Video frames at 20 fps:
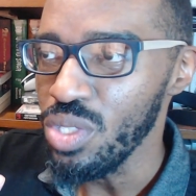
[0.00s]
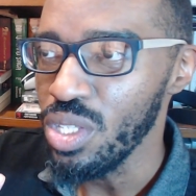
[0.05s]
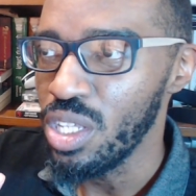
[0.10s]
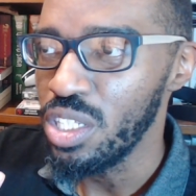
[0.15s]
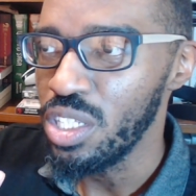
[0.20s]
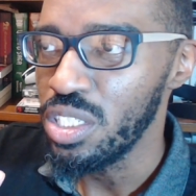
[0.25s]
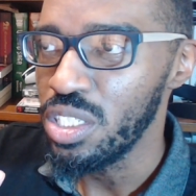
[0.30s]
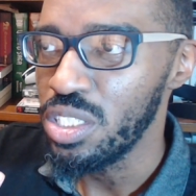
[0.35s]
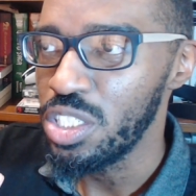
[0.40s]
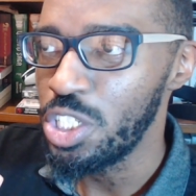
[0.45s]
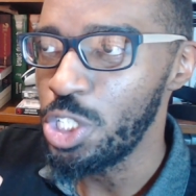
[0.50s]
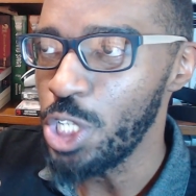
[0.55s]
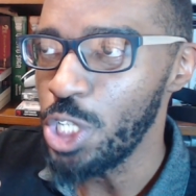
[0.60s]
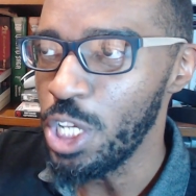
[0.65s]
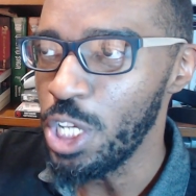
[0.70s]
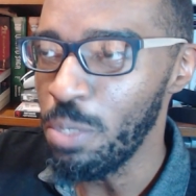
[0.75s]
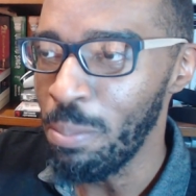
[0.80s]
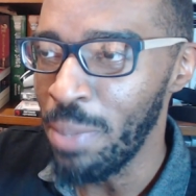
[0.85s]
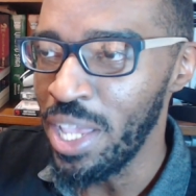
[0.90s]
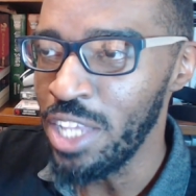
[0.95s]
she
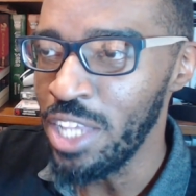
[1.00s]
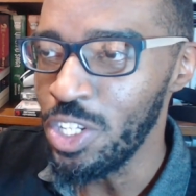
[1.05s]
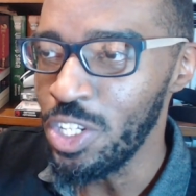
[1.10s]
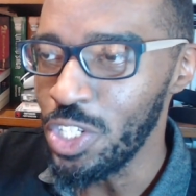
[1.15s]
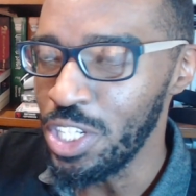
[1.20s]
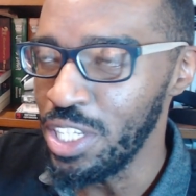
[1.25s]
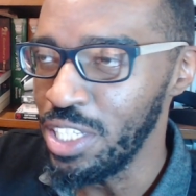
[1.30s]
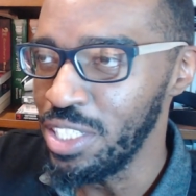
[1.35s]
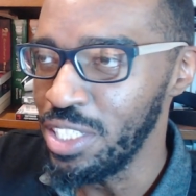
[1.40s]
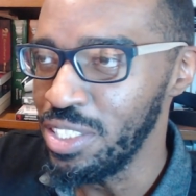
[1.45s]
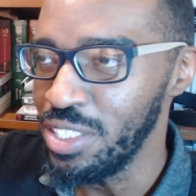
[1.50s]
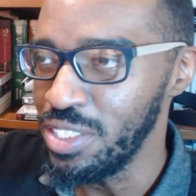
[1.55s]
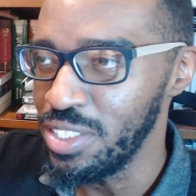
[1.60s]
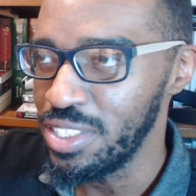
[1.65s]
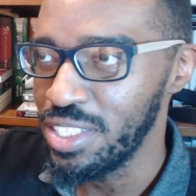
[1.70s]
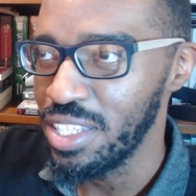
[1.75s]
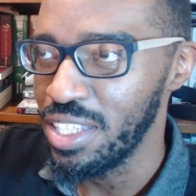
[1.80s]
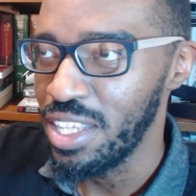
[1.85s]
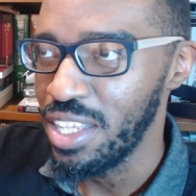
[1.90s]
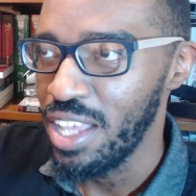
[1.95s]

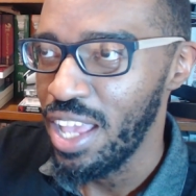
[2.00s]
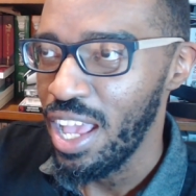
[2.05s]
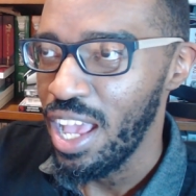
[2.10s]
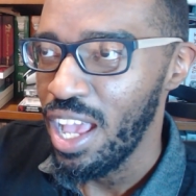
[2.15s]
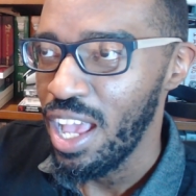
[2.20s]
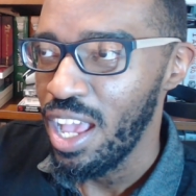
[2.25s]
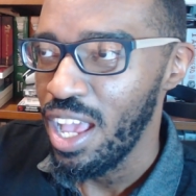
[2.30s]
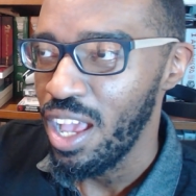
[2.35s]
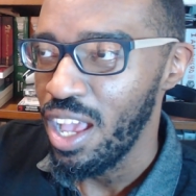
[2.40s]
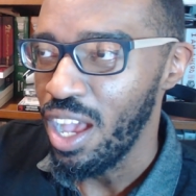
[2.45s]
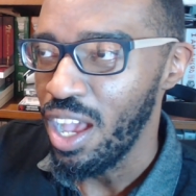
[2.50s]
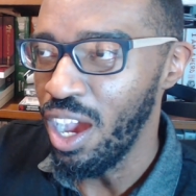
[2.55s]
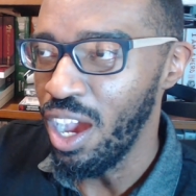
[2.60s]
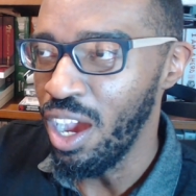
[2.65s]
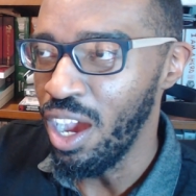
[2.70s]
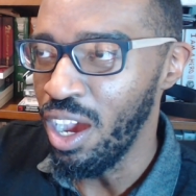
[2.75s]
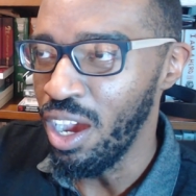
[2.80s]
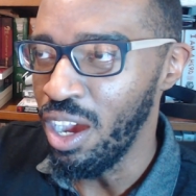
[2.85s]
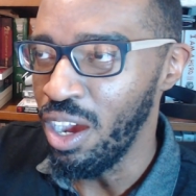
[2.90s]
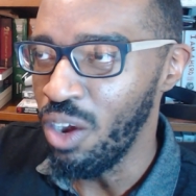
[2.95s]
mentions,
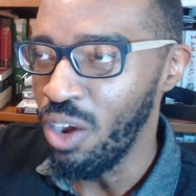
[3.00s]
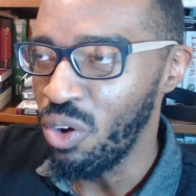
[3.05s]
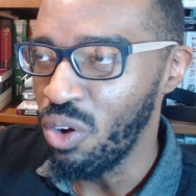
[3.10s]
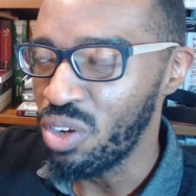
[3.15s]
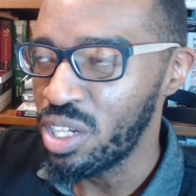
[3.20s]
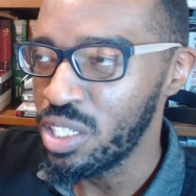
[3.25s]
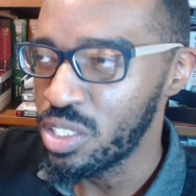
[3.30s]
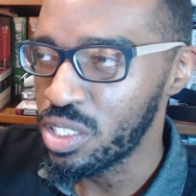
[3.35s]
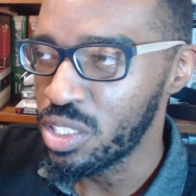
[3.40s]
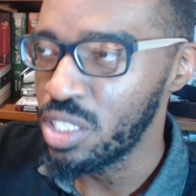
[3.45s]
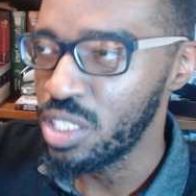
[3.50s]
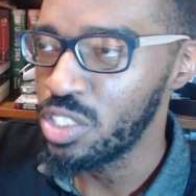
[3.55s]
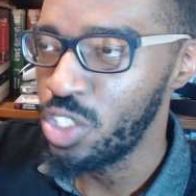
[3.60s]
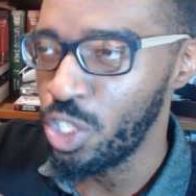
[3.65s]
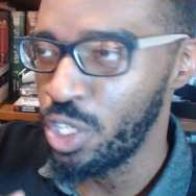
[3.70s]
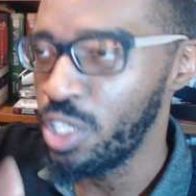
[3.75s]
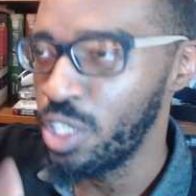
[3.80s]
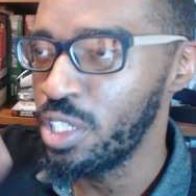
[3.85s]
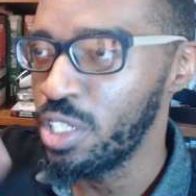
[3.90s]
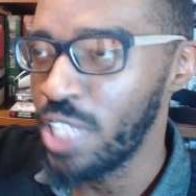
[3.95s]
because
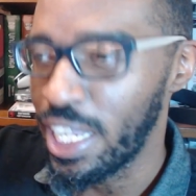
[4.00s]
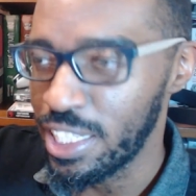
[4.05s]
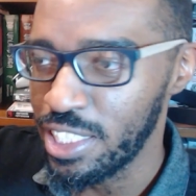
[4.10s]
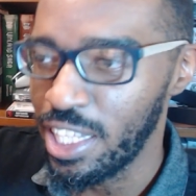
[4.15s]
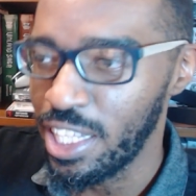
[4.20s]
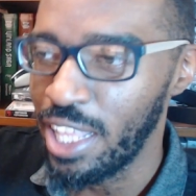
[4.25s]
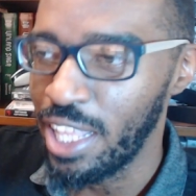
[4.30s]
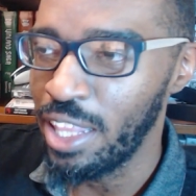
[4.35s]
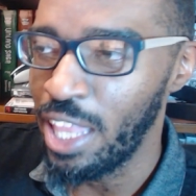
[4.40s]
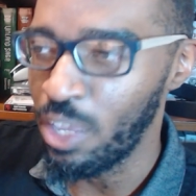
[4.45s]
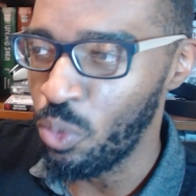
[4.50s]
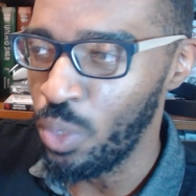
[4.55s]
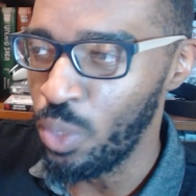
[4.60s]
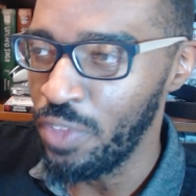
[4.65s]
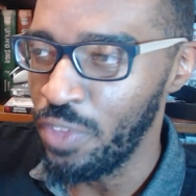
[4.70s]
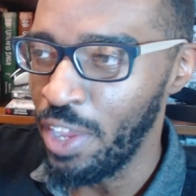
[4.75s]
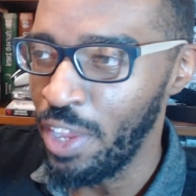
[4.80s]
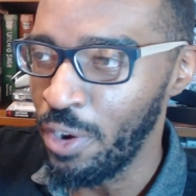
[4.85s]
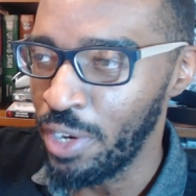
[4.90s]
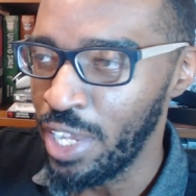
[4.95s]
during like when
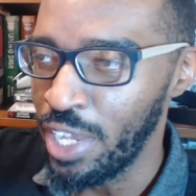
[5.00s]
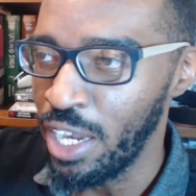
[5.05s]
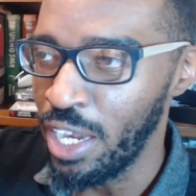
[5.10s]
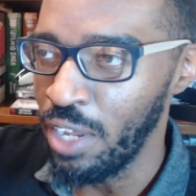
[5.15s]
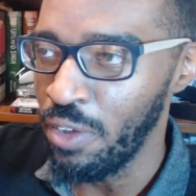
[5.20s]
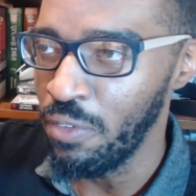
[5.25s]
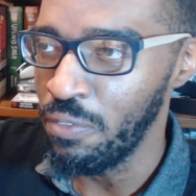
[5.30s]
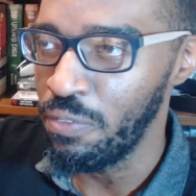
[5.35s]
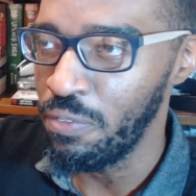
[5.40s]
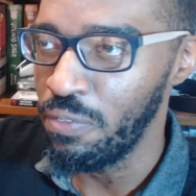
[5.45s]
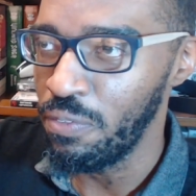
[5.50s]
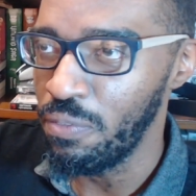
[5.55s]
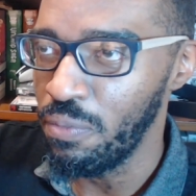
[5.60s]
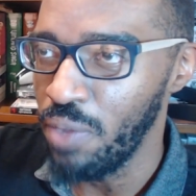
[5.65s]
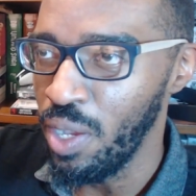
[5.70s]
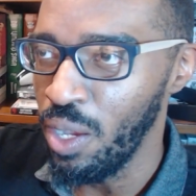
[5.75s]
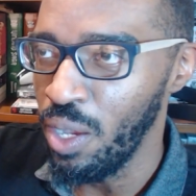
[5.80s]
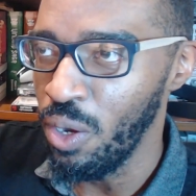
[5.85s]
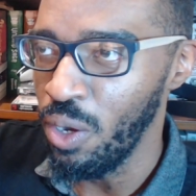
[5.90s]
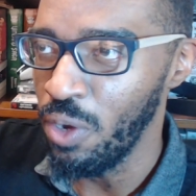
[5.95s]
they were kind
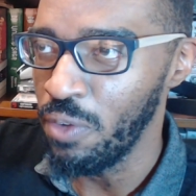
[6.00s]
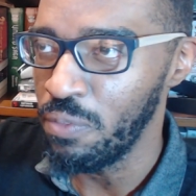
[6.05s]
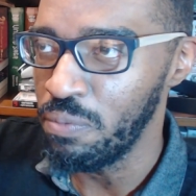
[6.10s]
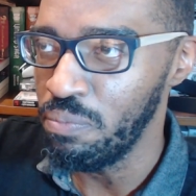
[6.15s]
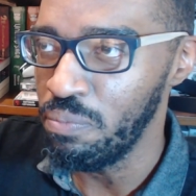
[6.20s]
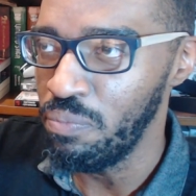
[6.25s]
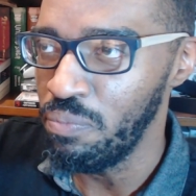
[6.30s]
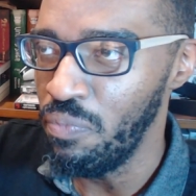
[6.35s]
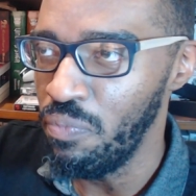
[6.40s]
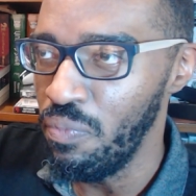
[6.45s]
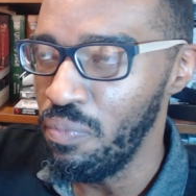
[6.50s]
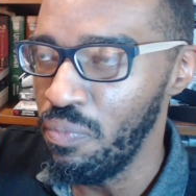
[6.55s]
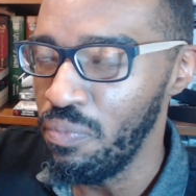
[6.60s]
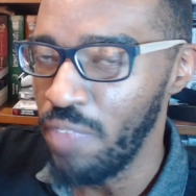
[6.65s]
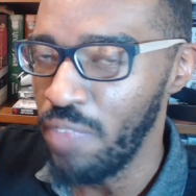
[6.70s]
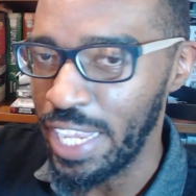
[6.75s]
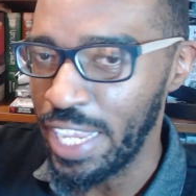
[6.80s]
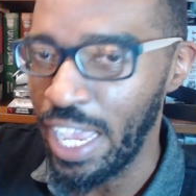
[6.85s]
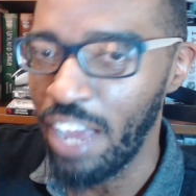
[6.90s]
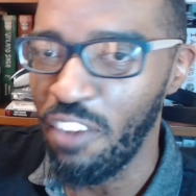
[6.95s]
of,
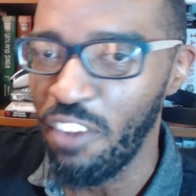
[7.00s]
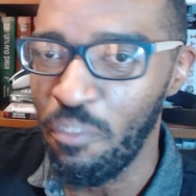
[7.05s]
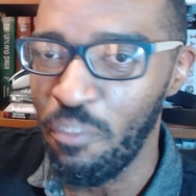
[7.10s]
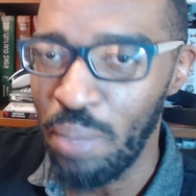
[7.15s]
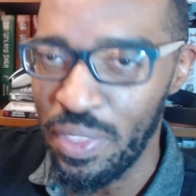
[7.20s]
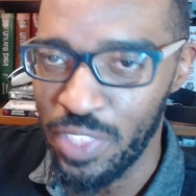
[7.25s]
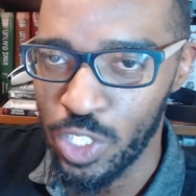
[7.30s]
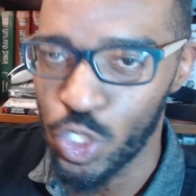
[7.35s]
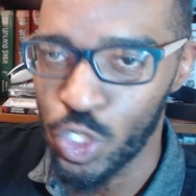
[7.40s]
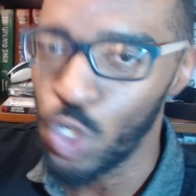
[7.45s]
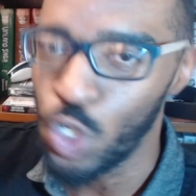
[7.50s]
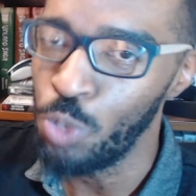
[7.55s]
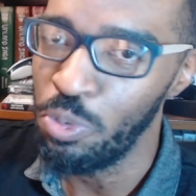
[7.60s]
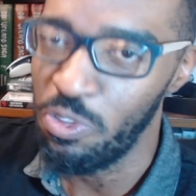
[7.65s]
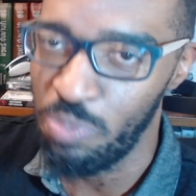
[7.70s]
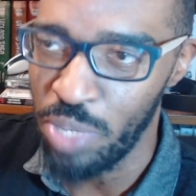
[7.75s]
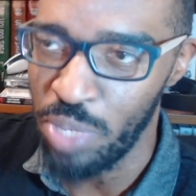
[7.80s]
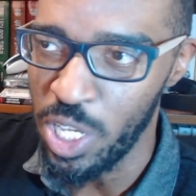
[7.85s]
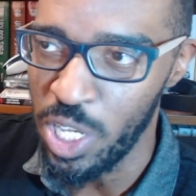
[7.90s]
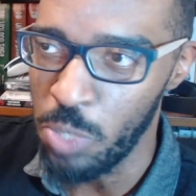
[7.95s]
they kind of meet this group
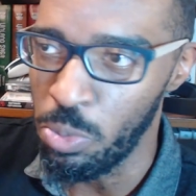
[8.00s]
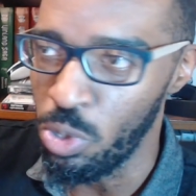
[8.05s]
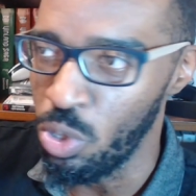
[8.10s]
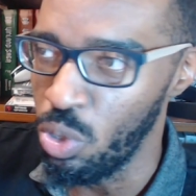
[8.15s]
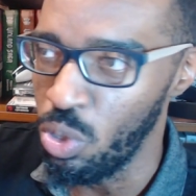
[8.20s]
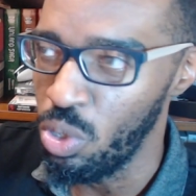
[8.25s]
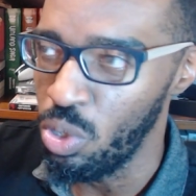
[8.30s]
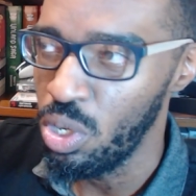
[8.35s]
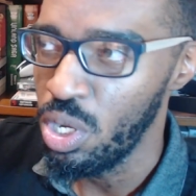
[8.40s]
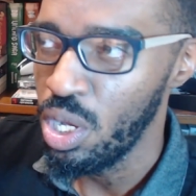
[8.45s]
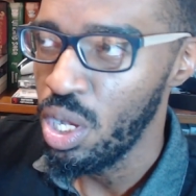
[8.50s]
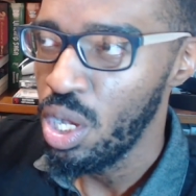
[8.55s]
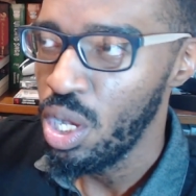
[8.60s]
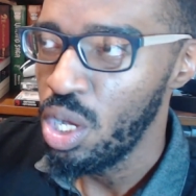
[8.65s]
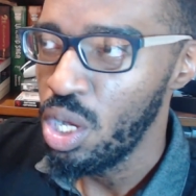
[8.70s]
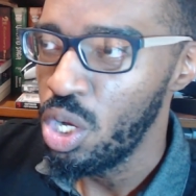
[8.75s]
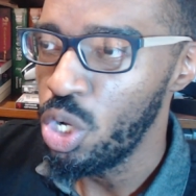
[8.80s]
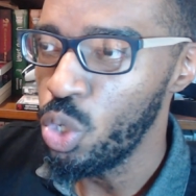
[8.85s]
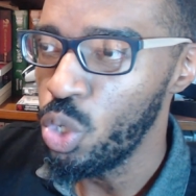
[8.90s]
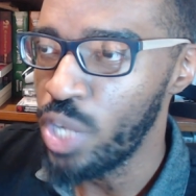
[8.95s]
of people
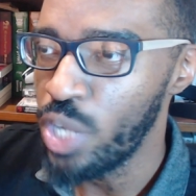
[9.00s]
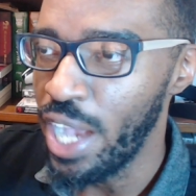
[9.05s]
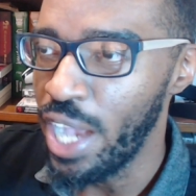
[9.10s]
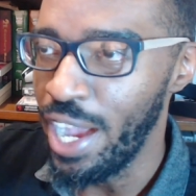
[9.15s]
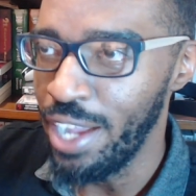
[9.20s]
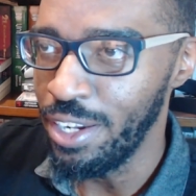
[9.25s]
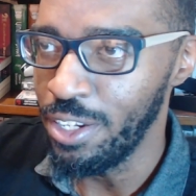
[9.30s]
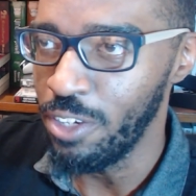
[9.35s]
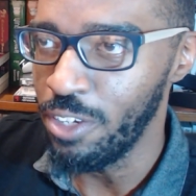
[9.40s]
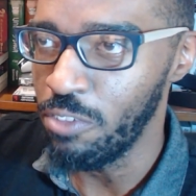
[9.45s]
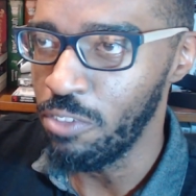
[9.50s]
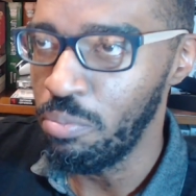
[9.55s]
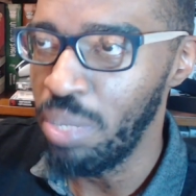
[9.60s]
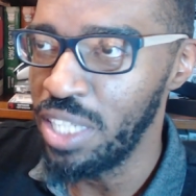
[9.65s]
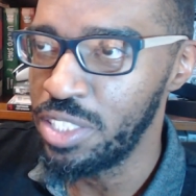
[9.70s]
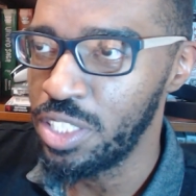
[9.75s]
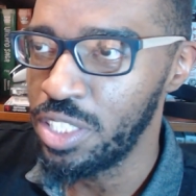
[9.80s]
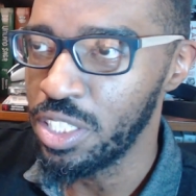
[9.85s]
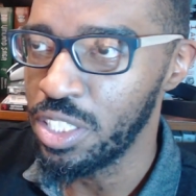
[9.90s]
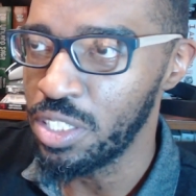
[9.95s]
who kind of
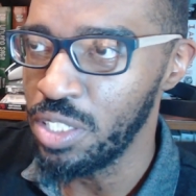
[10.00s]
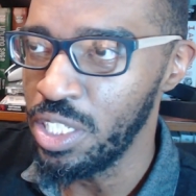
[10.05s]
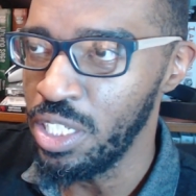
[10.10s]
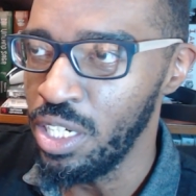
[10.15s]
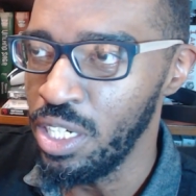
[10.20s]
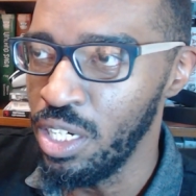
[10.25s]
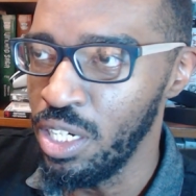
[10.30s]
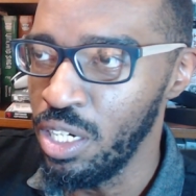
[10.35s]
basically,